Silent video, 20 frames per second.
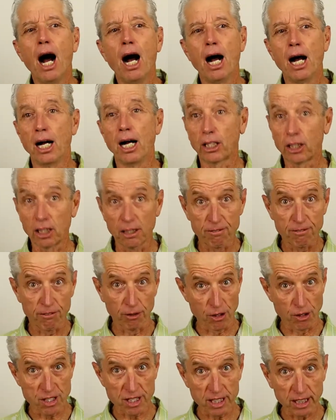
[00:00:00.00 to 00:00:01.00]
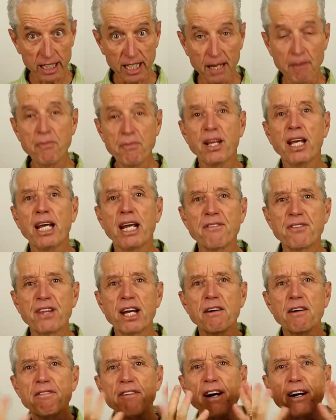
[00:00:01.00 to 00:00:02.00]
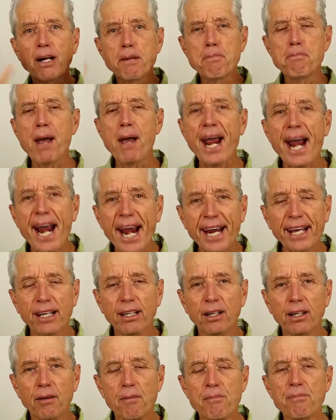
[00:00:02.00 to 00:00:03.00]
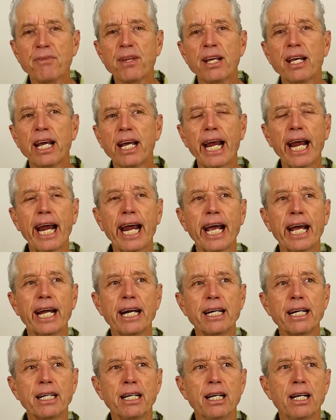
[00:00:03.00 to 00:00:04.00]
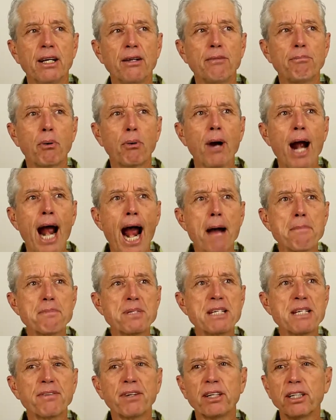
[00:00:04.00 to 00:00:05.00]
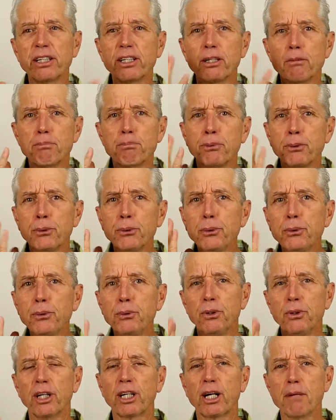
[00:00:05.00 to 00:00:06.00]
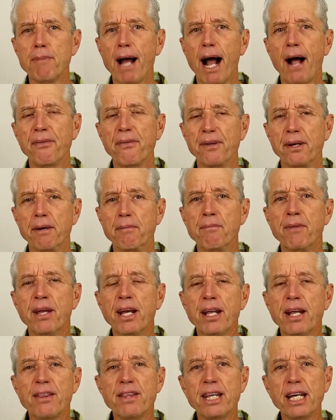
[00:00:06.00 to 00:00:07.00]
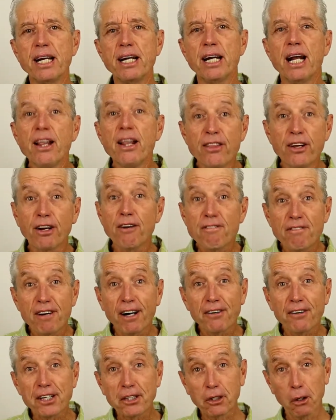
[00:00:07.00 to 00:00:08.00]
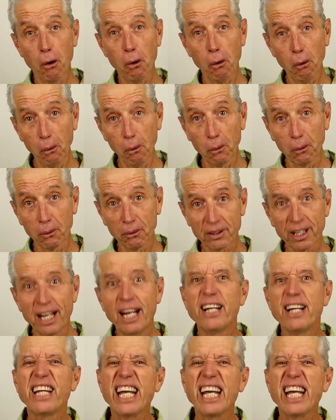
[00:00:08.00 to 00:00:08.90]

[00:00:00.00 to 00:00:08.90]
Conversely, if they are very pale and perhaps even a little blue look about them, then they're very cold.